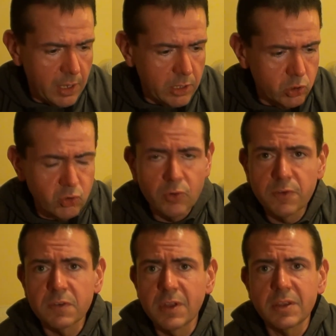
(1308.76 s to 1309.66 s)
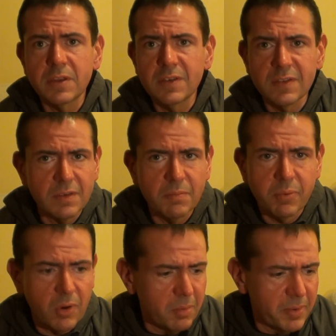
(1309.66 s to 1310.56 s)
juice that is
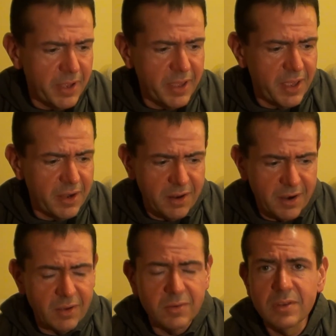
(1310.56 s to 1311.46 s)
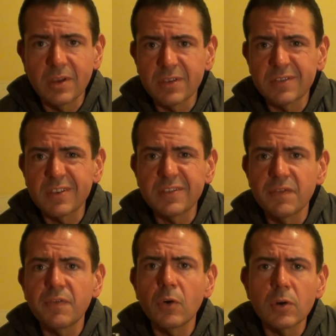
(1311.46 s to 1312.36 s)
probably again around
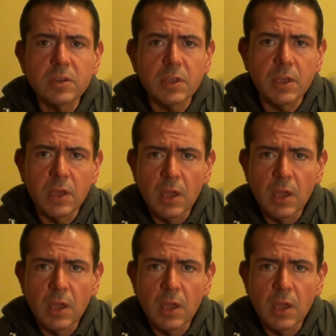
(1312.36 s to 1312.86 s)
60-40